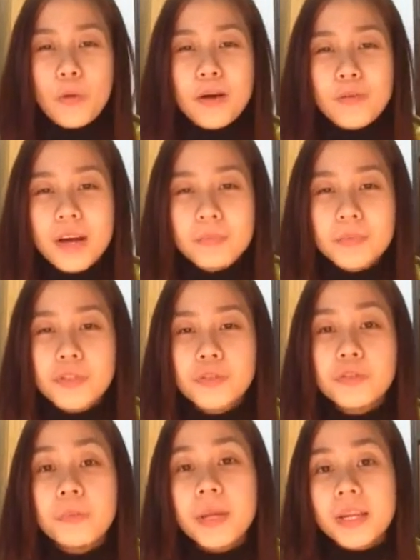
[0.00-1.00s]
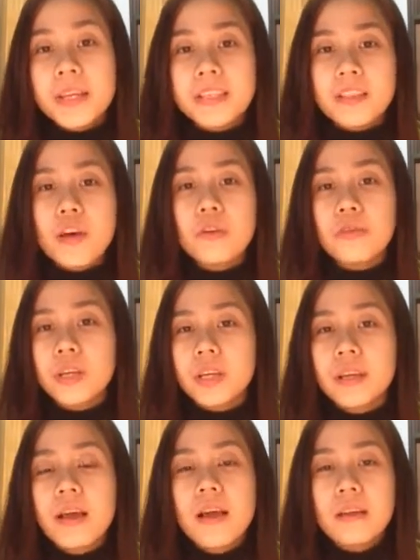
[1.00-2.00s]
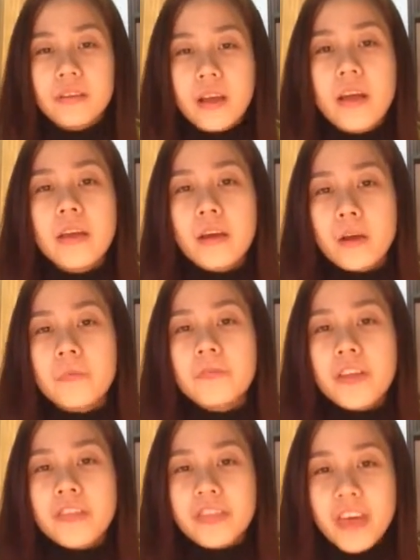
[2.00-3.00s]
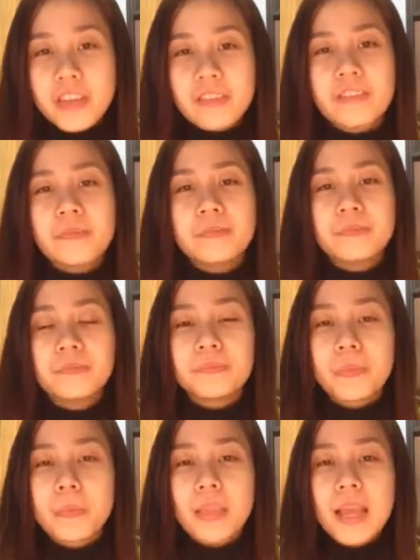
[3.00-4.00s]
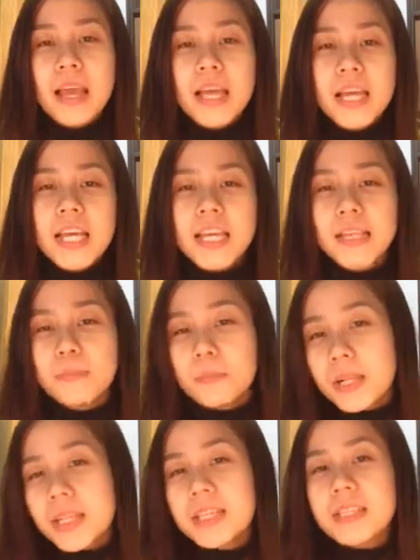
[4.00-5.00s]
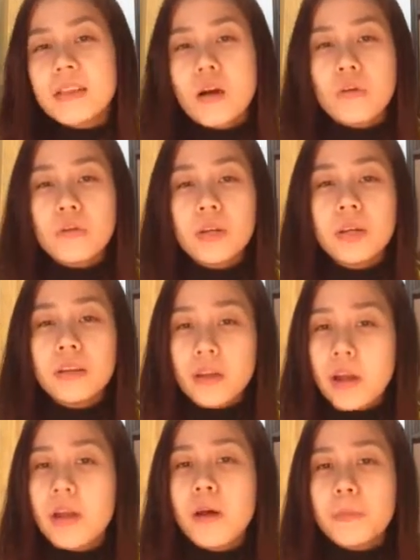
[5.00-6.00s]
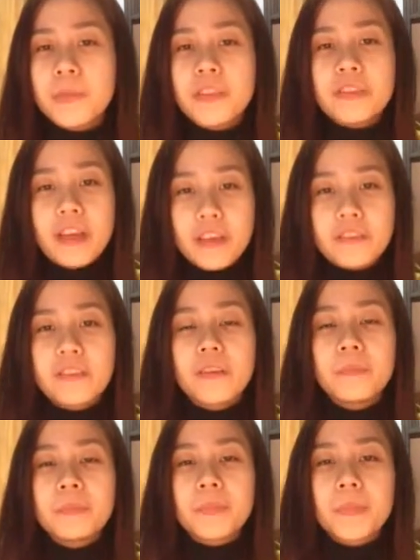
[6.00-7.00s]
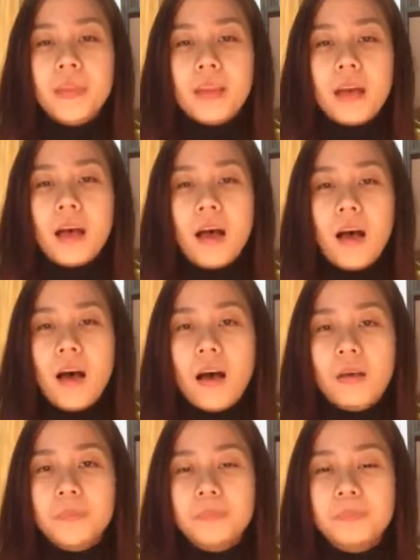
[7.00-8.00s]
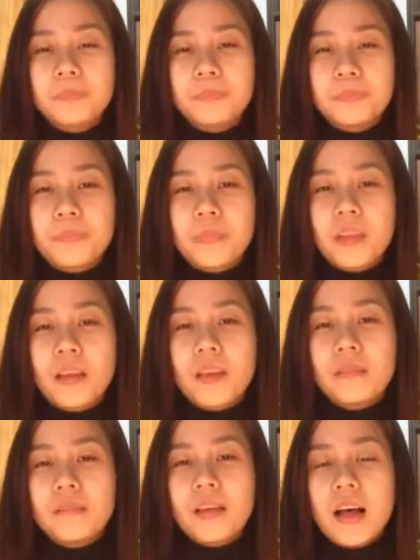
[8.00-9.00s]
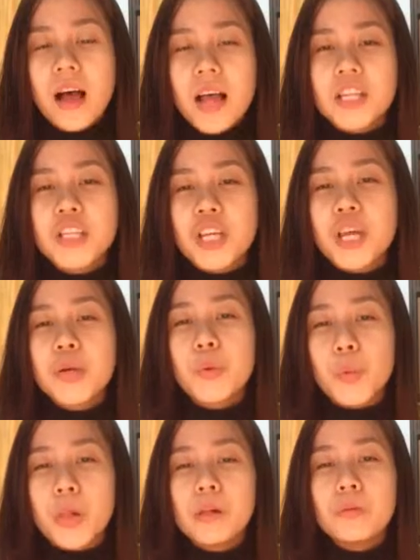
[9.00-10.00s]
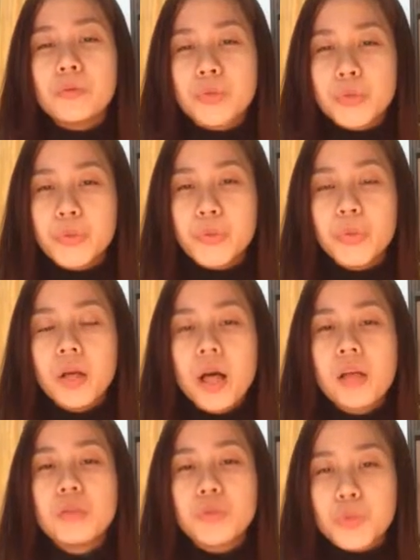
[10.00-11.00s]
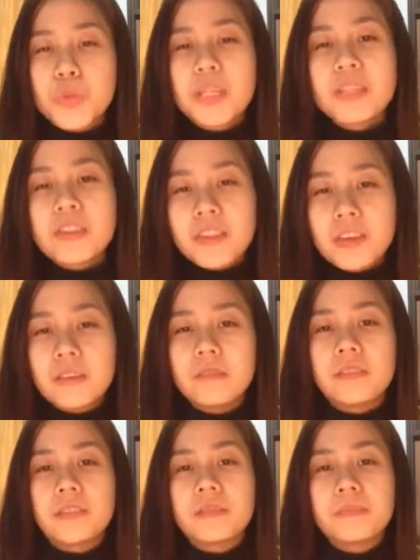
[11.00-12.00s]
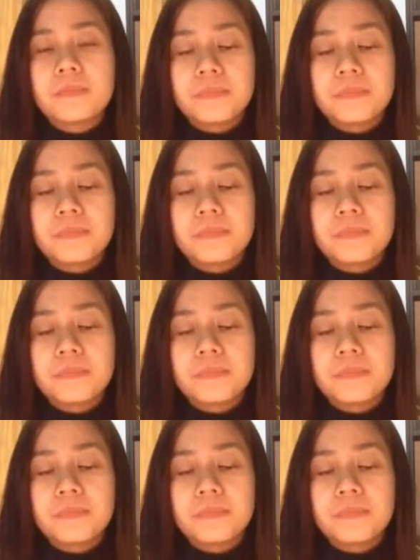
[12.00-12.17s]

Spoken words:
Welcome to Mini Story Day of the Dead. In Mini Story Day of the Dead, AJ will do 3 things.